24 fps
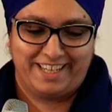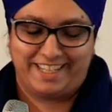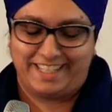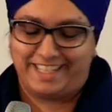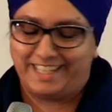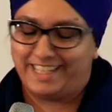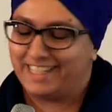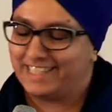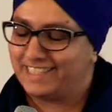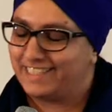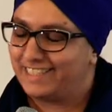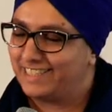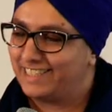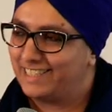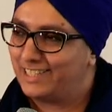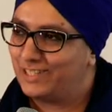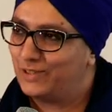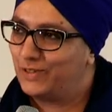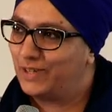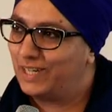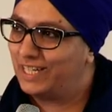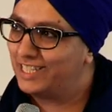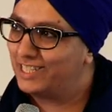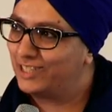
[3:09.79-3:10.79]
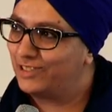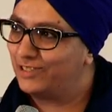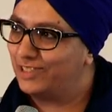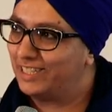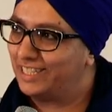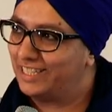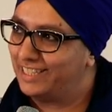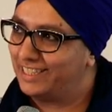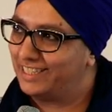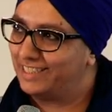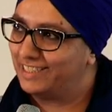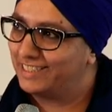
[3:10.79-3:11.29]
yes, the 20
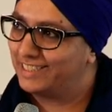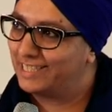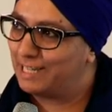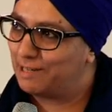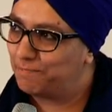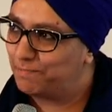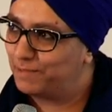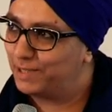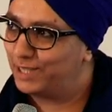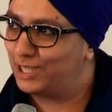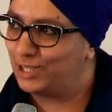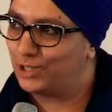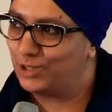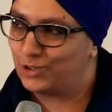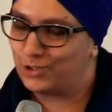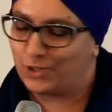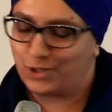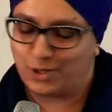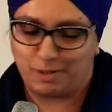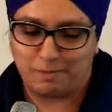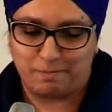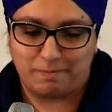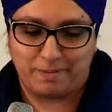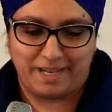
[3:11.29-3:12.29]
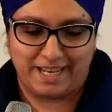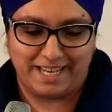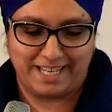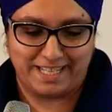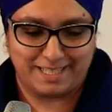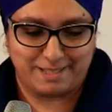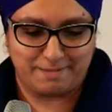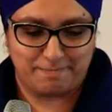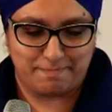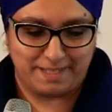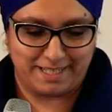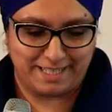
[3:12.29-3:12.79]
degree temperature drop
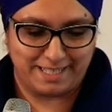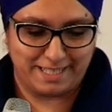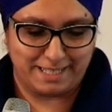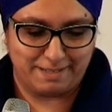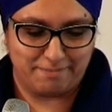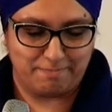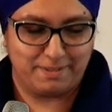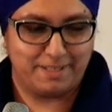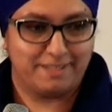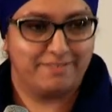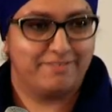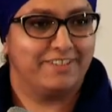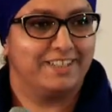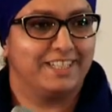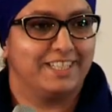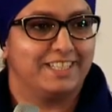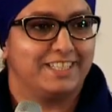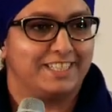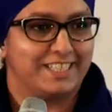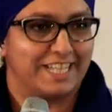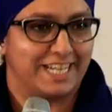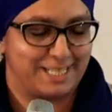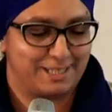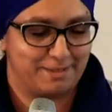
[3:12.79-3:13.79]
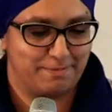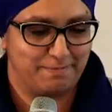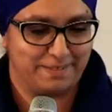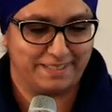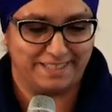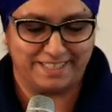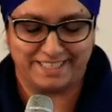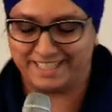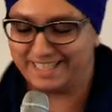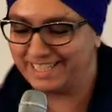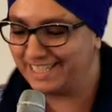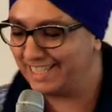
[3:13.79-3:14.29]
has been a bit of an
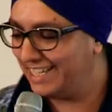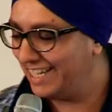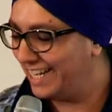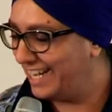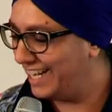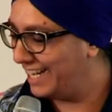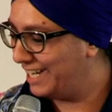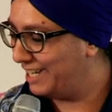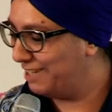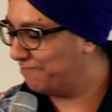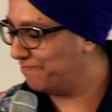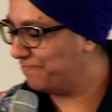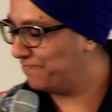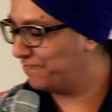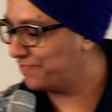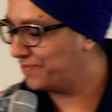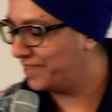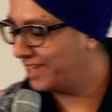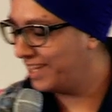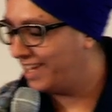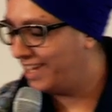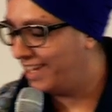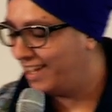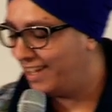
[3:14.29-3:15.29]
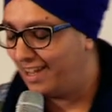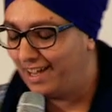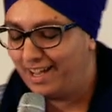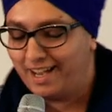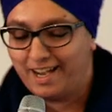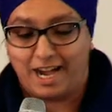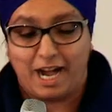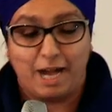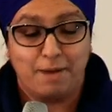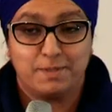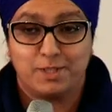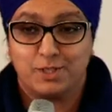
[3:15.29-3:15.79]
adjustment.
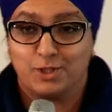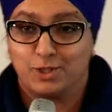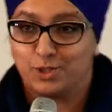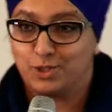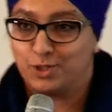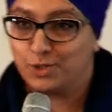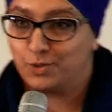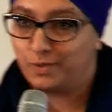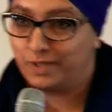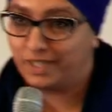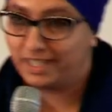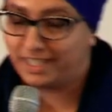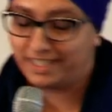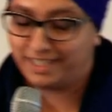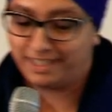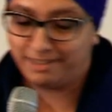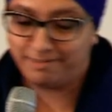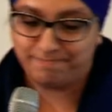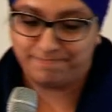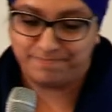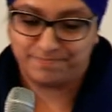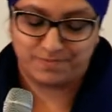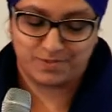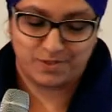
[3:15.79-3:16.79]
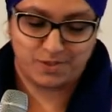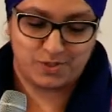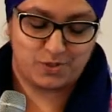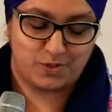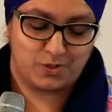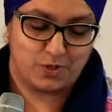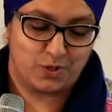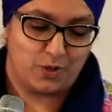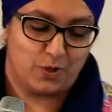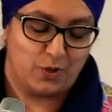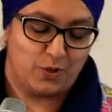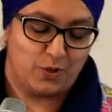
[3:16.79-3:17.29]
I'm a social worker, so